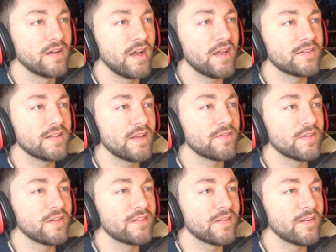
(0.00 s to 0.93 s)
Hi, it's Ed.
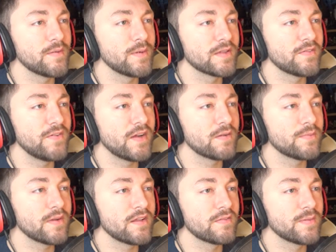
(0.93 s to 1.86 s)
Really sorry about the final
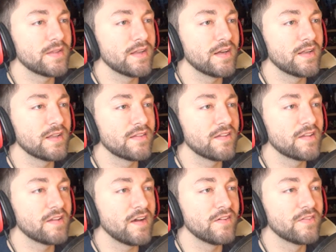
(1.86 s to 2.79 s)
print has been done and
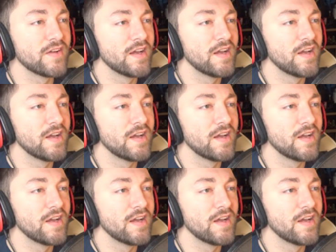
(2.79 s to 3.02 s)
sent off.